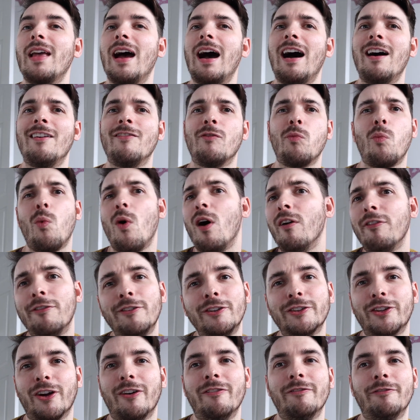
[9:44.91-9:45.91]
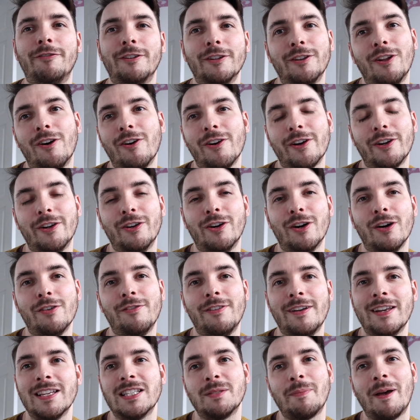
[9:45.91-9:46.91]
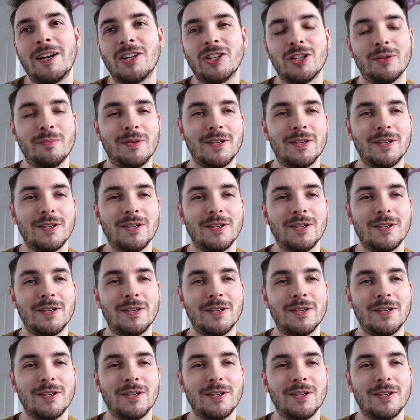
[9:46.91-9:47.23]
I've waffled on for long enough, and especially